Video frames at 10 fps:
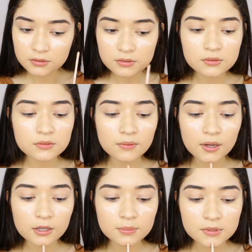2
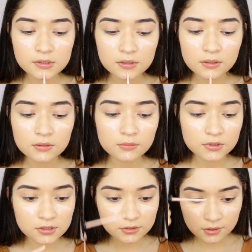stripes,
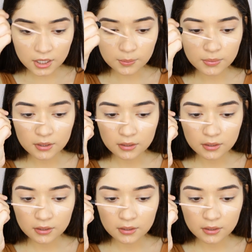1 stripe,